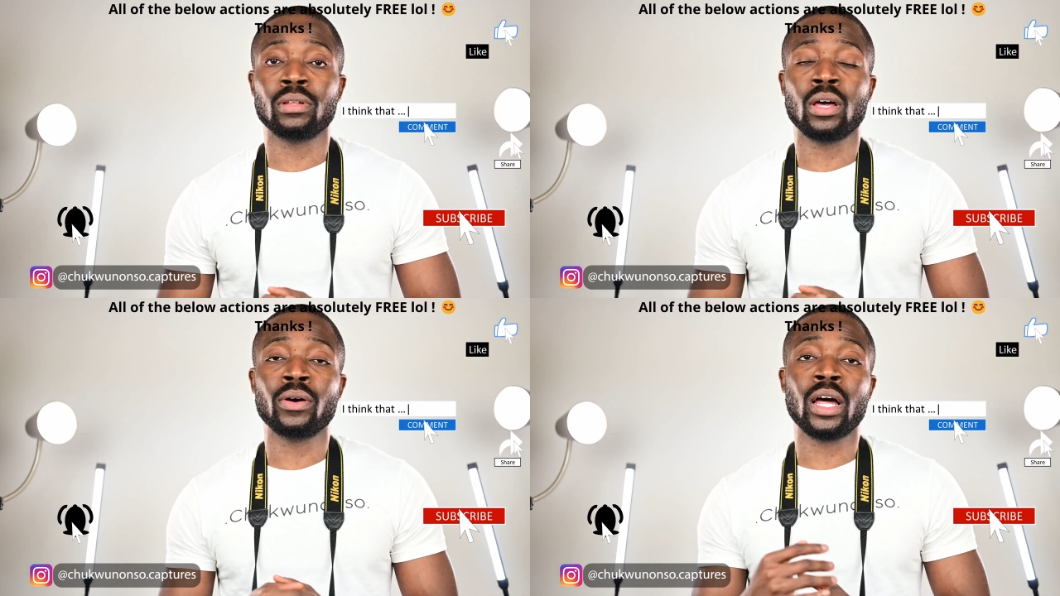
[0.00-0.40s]

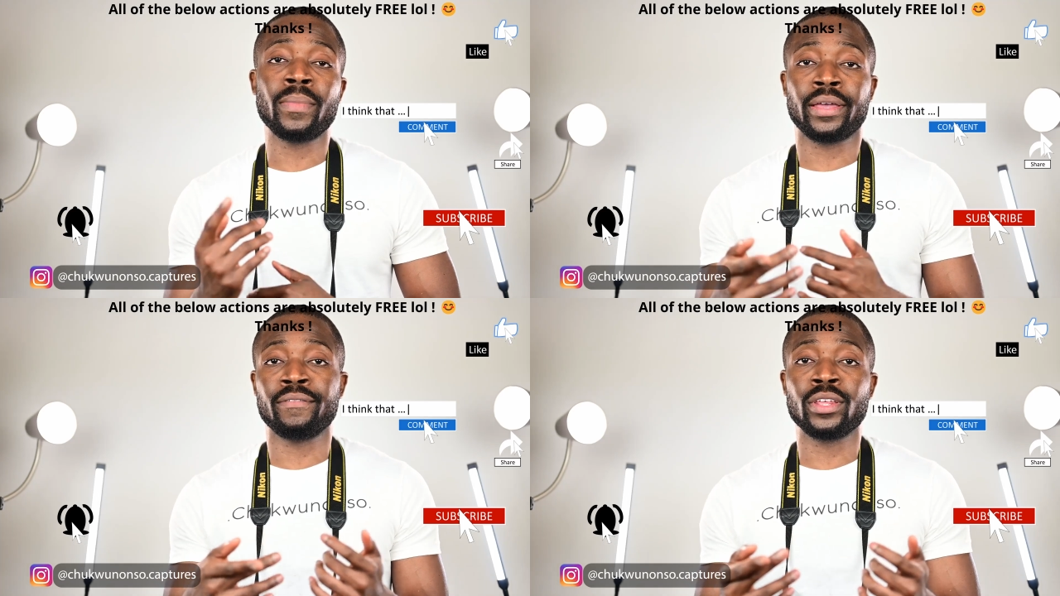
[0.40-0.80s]
below and I'll
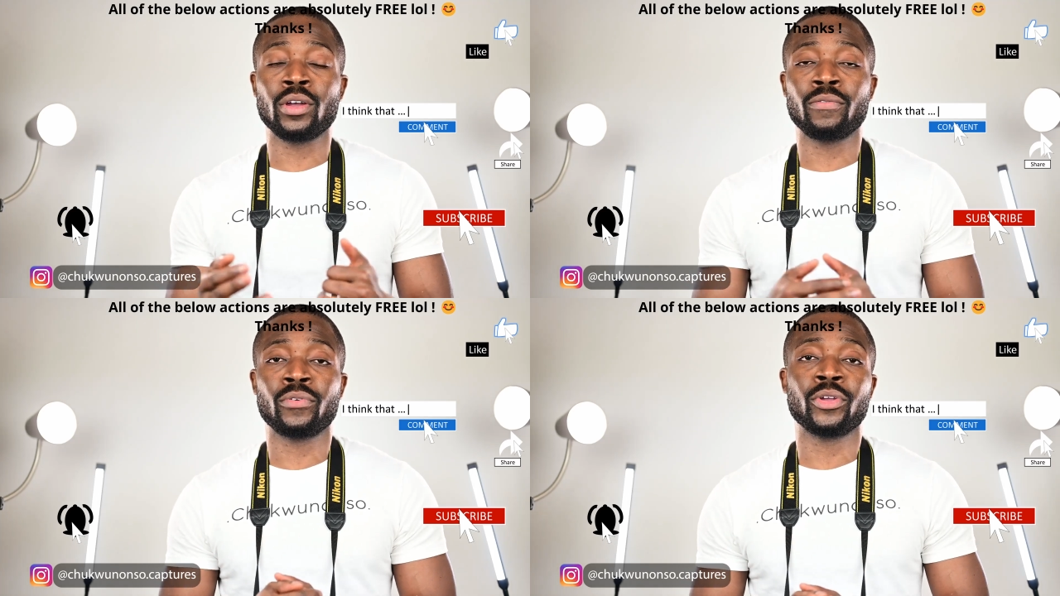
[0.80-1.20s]
make a
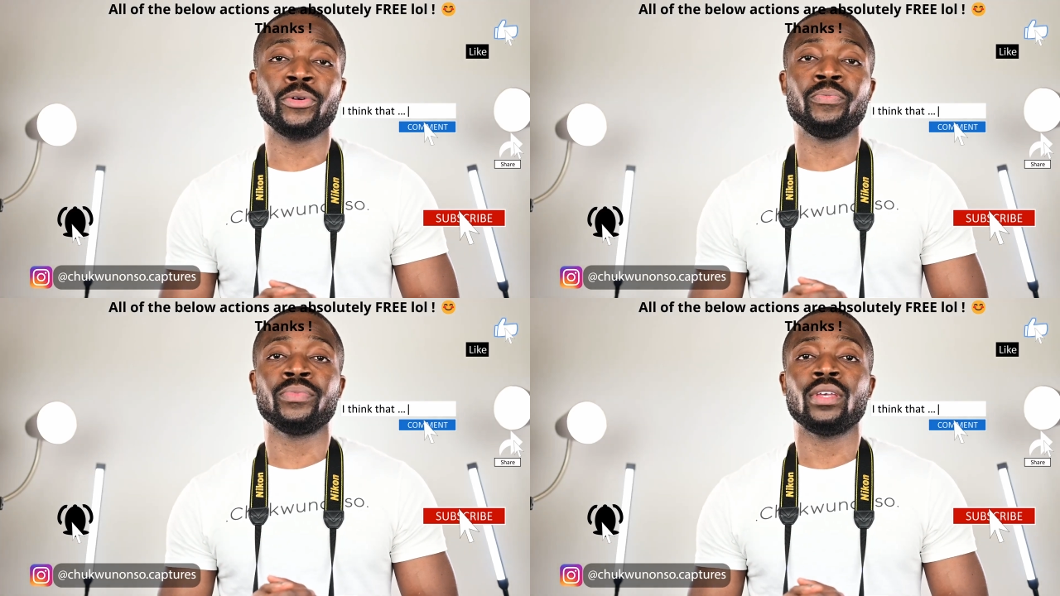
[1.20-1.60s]
video for
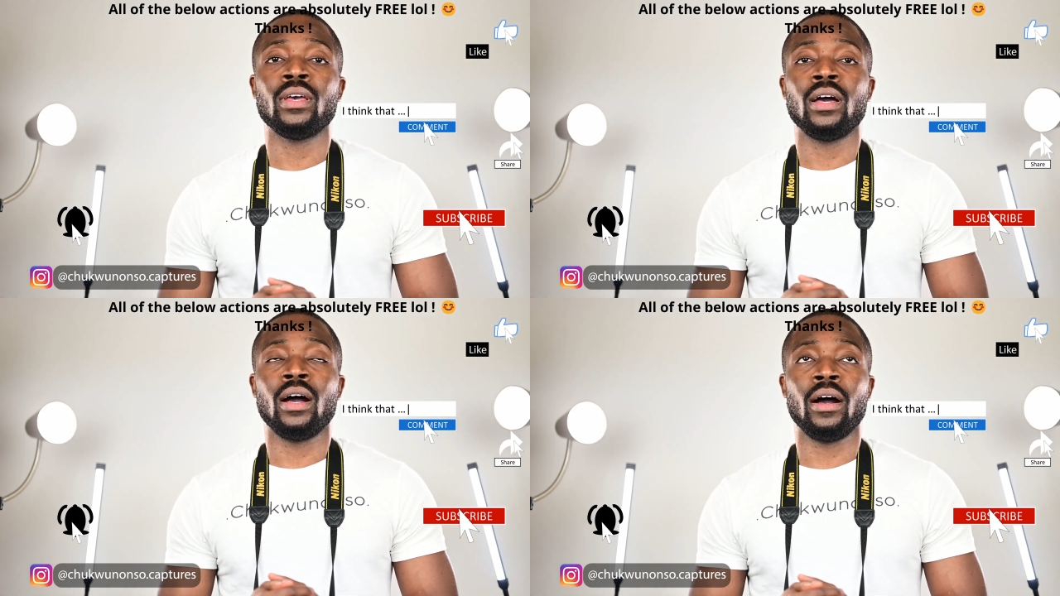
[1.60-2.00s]
you.
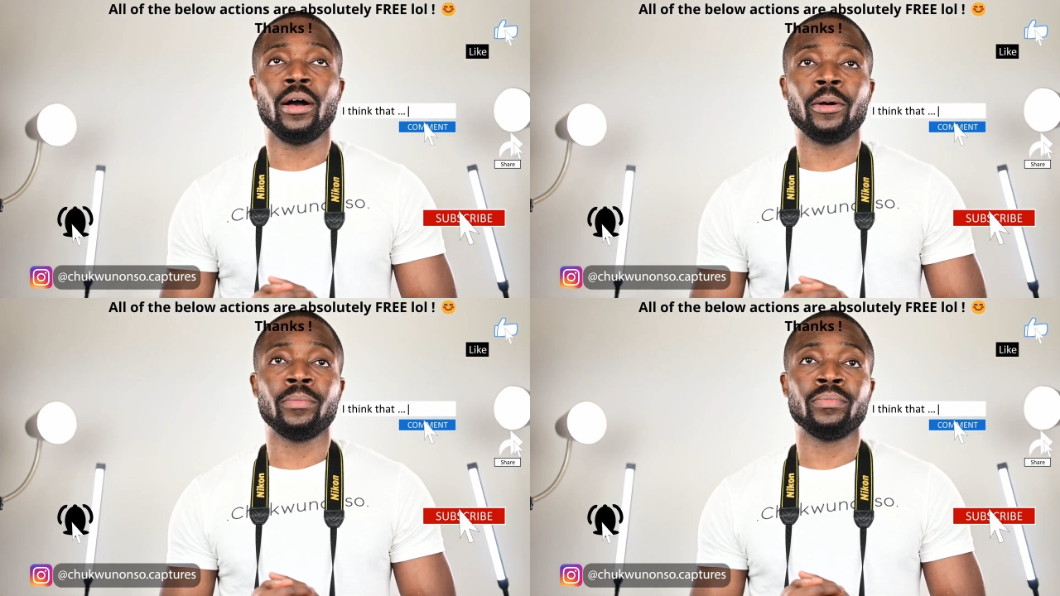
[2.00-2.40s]

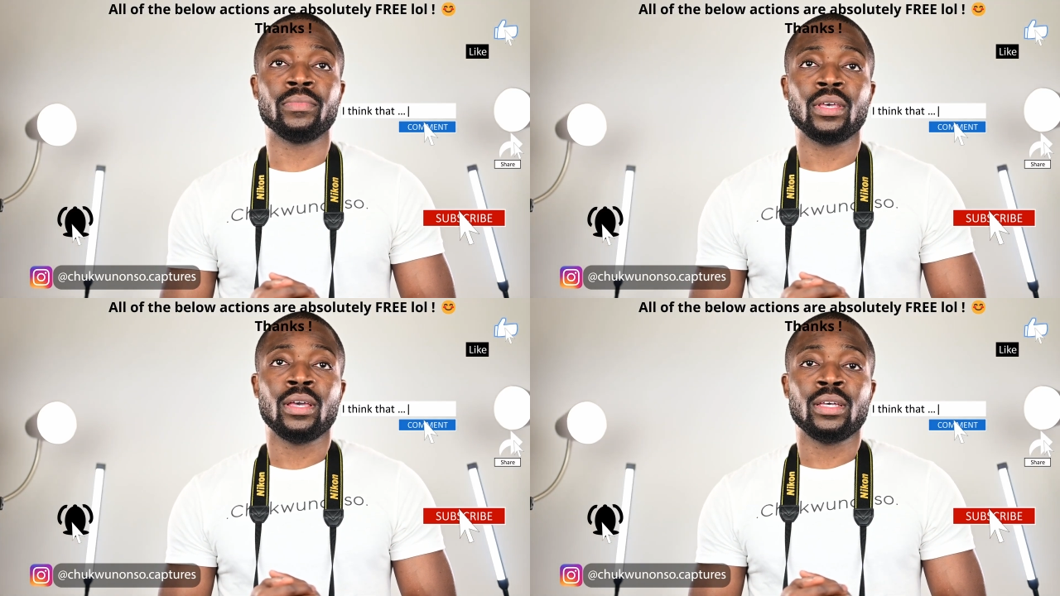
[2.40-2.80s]

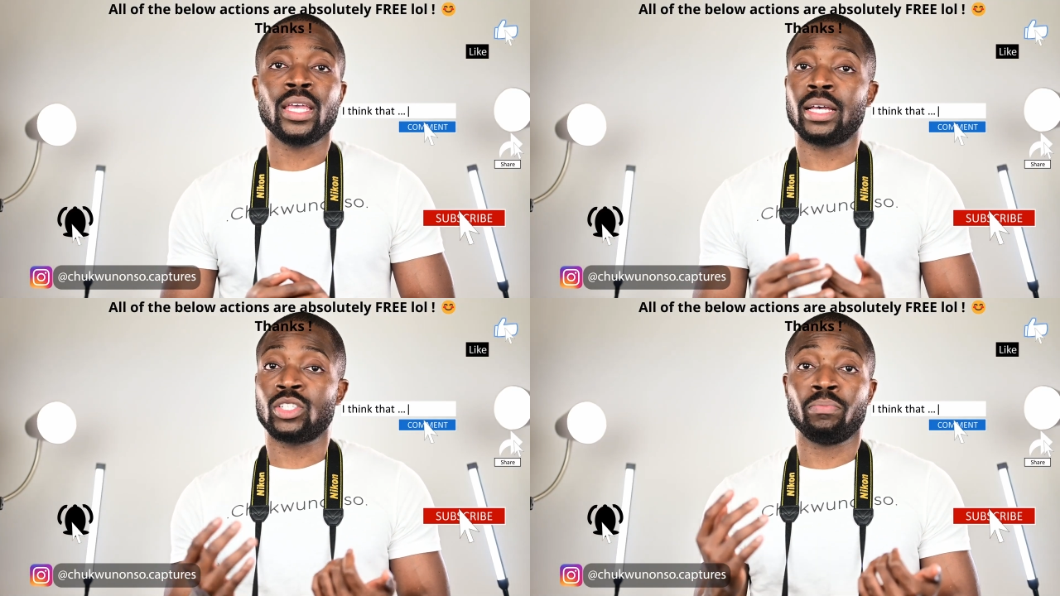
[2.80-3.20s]

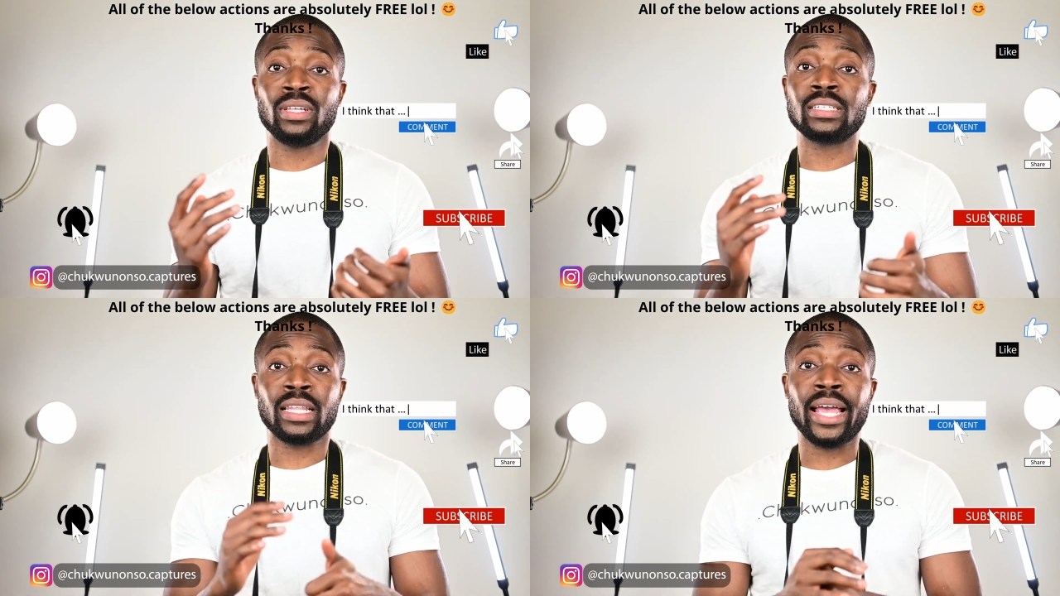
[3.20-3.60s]
Yeah, so
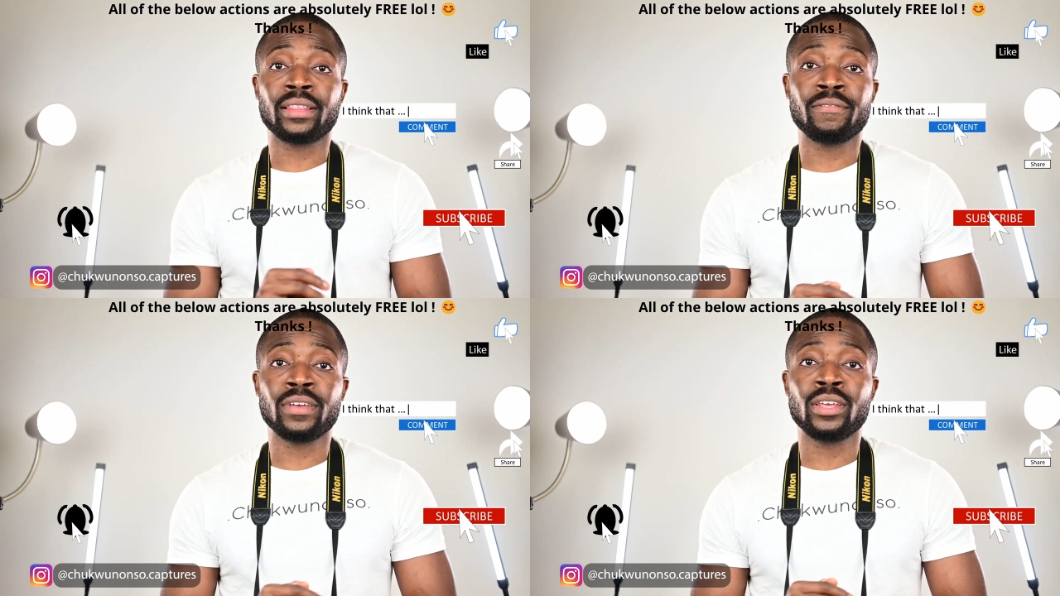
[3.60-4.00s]
please
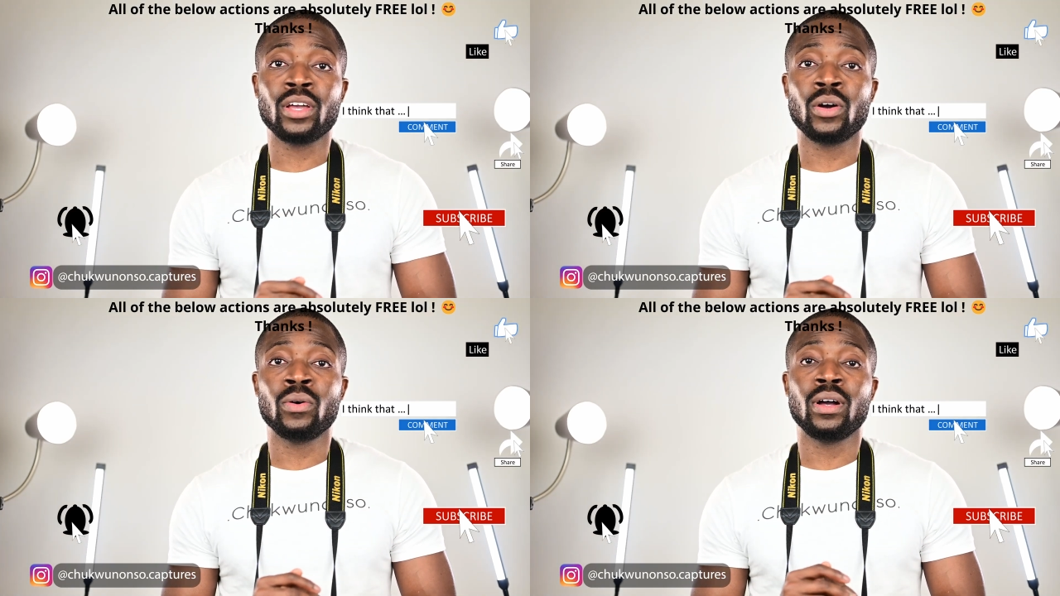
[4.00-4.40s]
like the
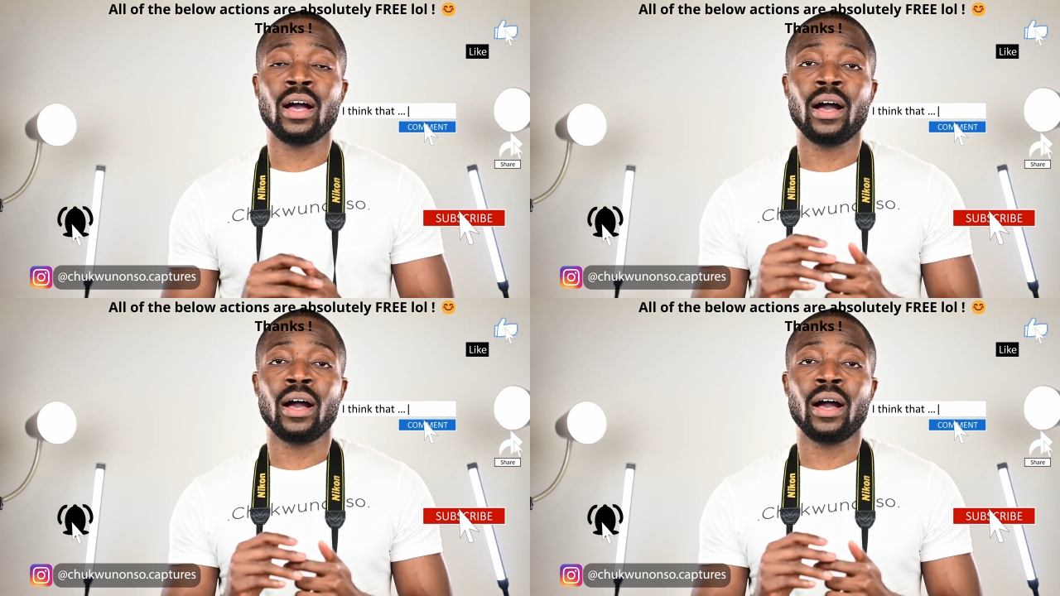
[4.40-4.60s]
video,